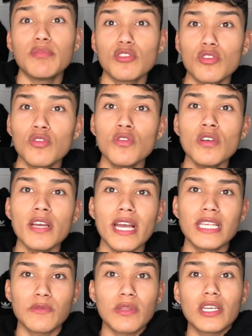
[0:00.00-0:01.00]
of blue
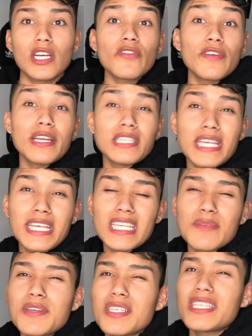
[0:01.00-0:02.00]
is really good for your teeth
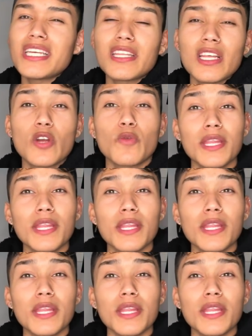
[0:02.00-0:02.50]
because it makes your teeth look